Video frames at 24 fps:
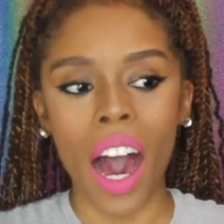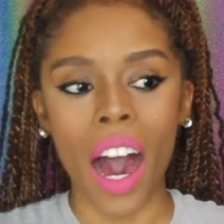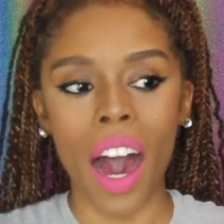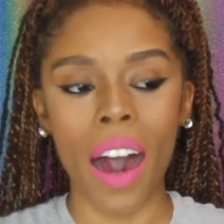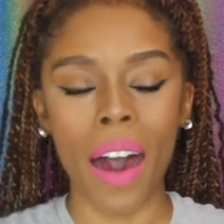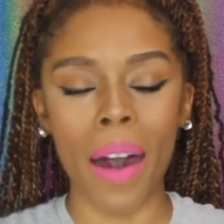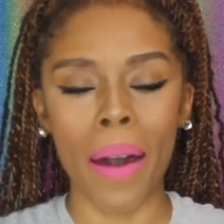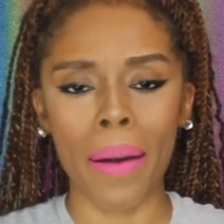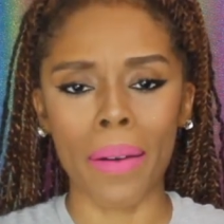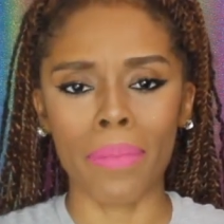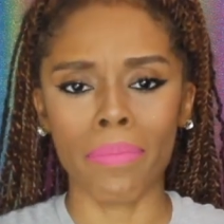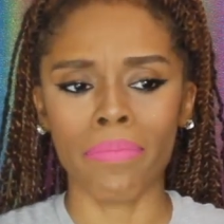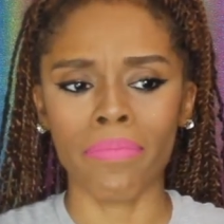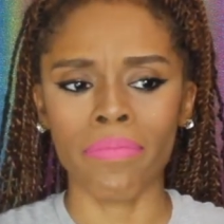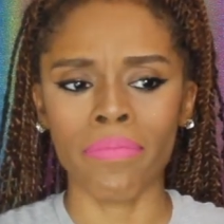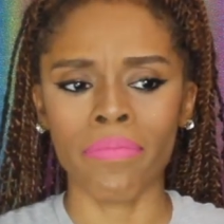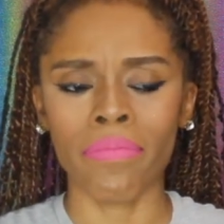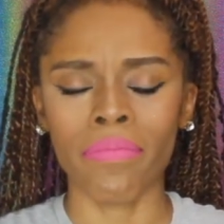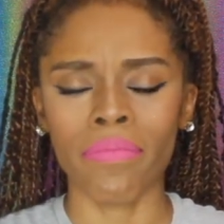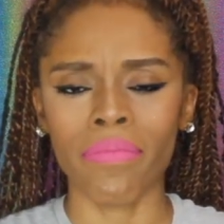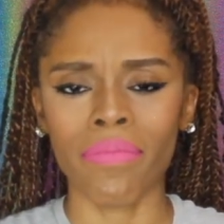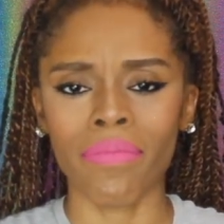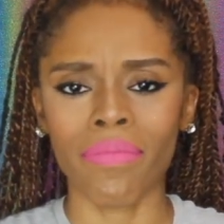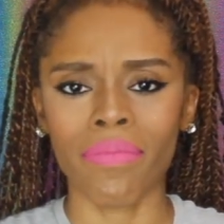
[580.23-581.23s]

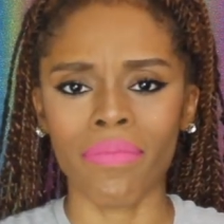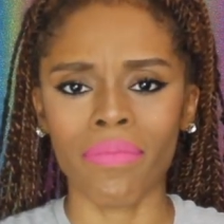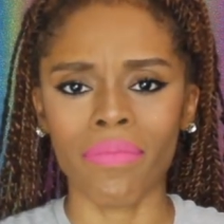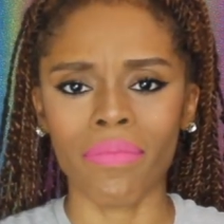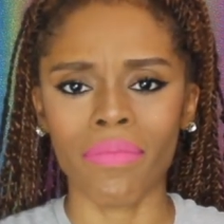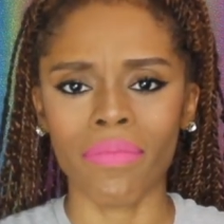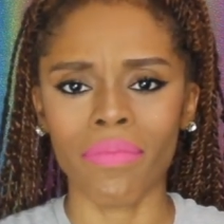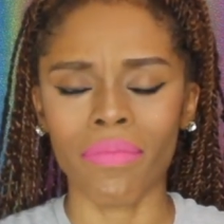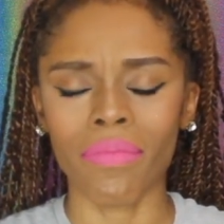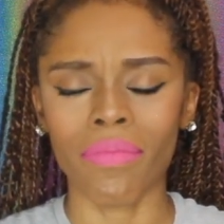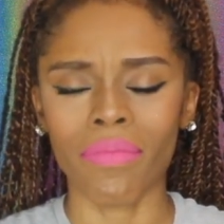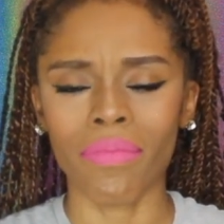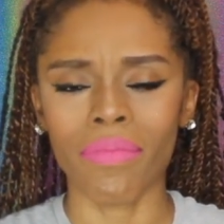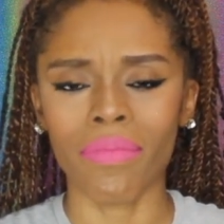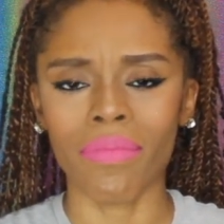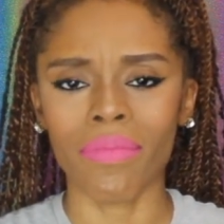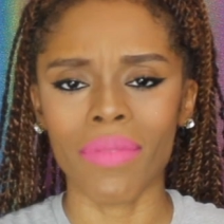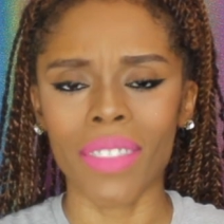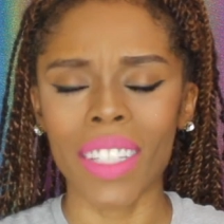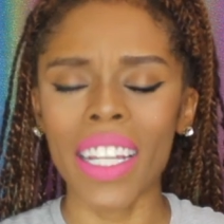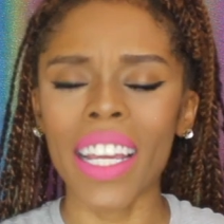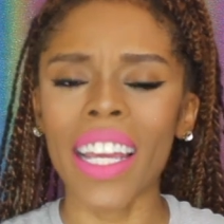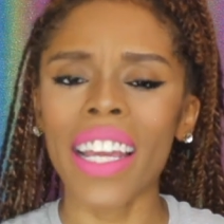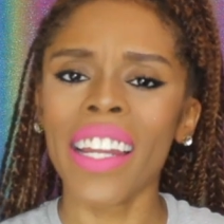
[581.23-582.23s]

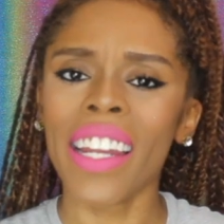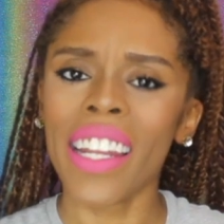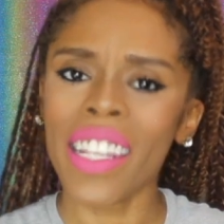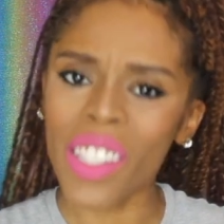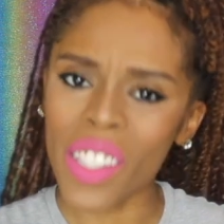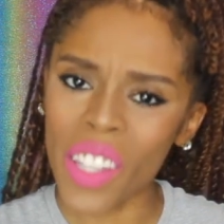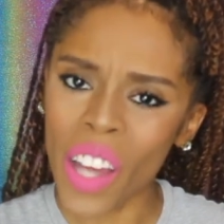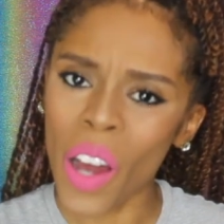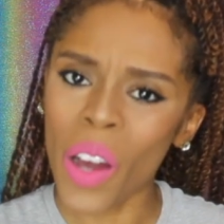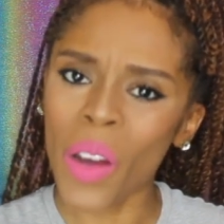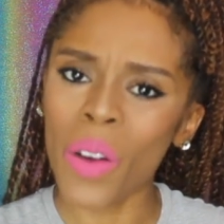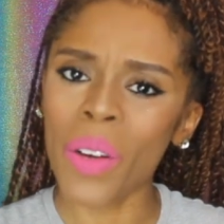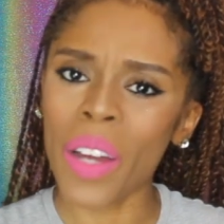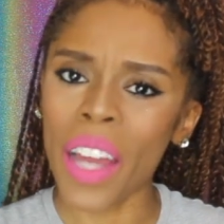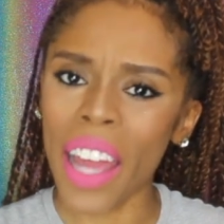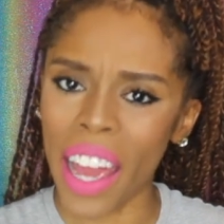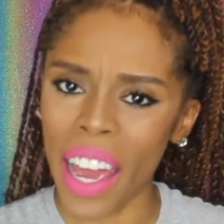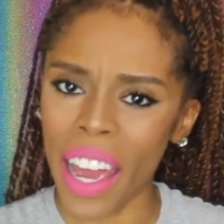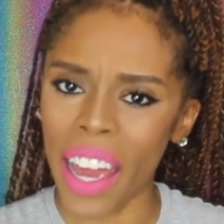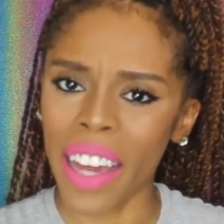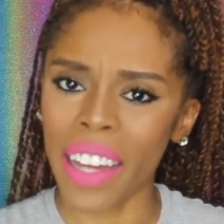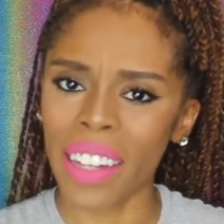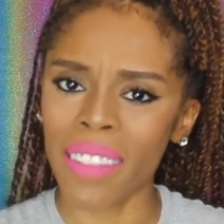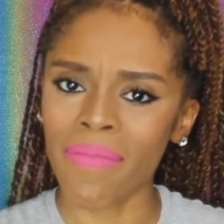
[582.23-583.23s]
It is
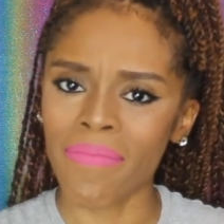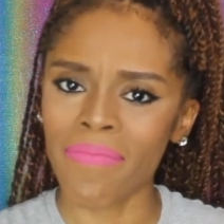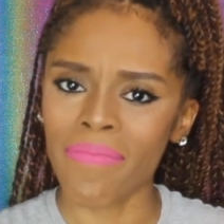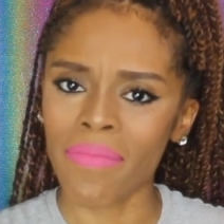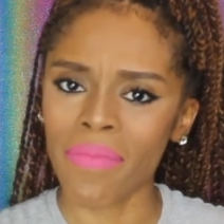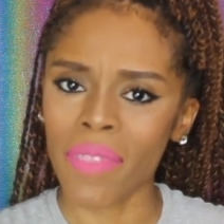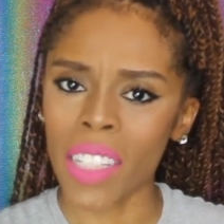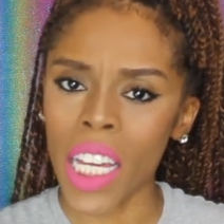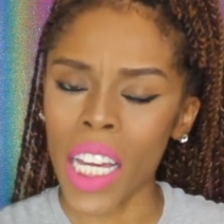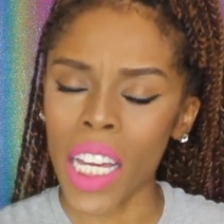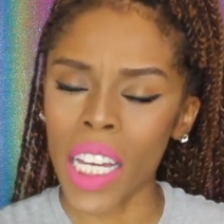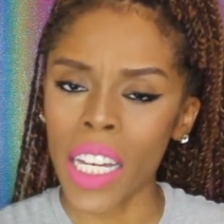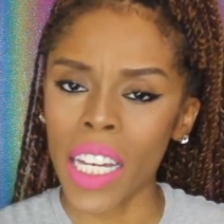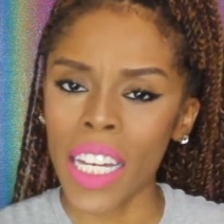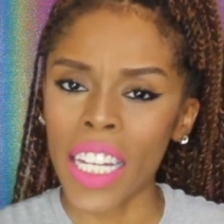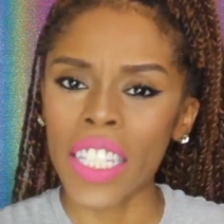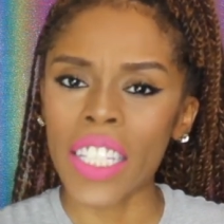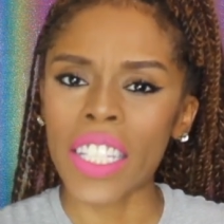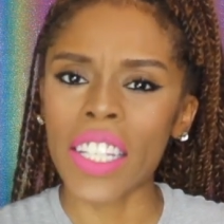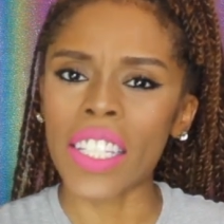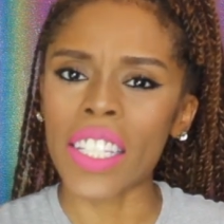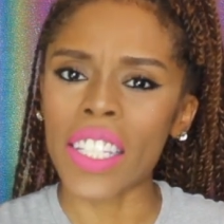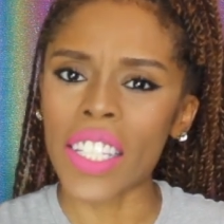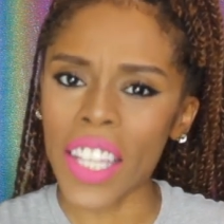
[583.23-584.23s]
okay
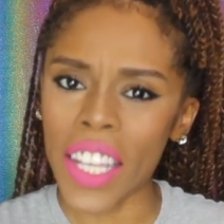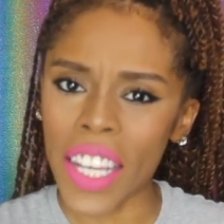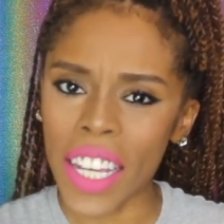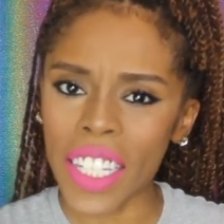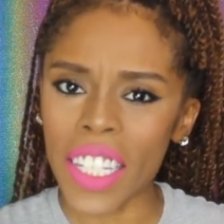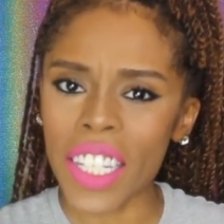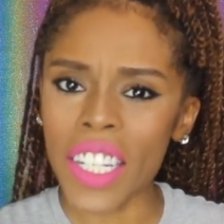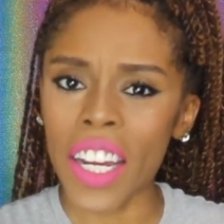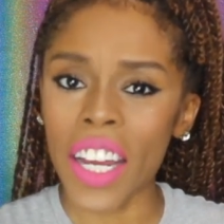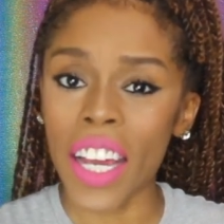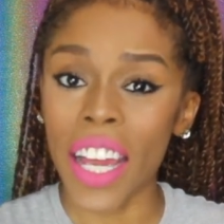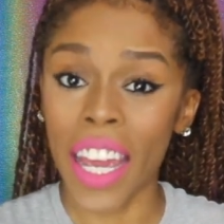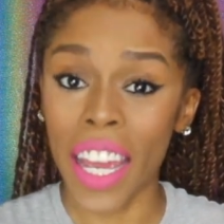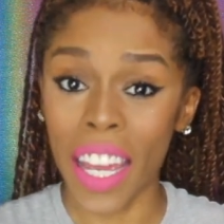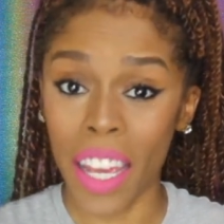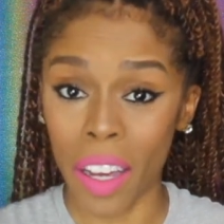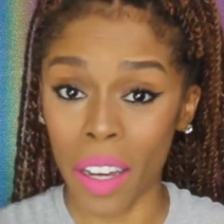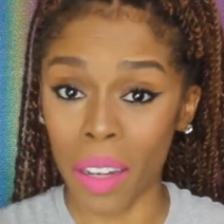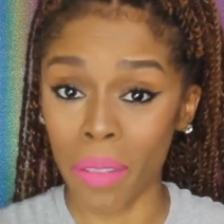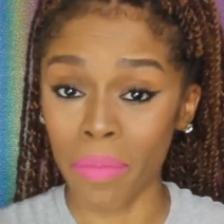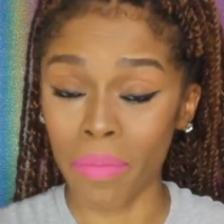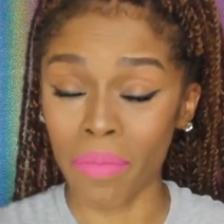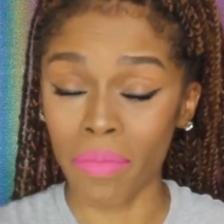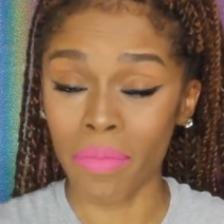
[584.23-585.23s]
to teach
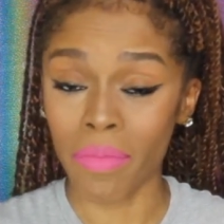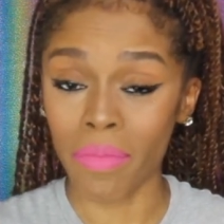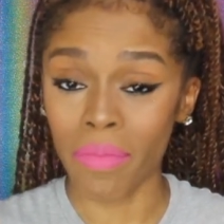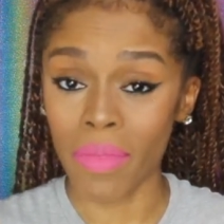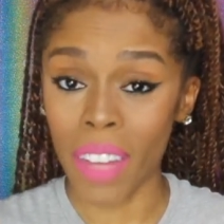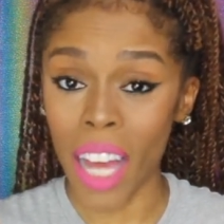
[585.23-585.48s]
him